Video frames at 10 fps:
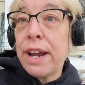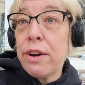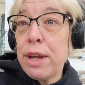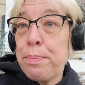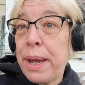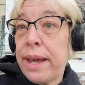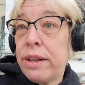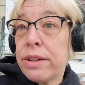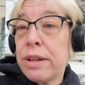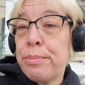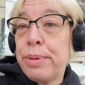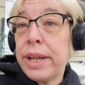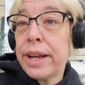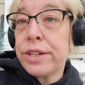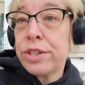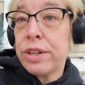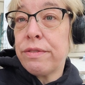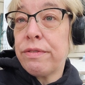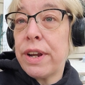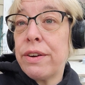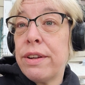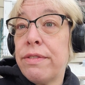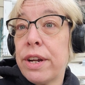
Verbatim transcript: Very pale complexion, very,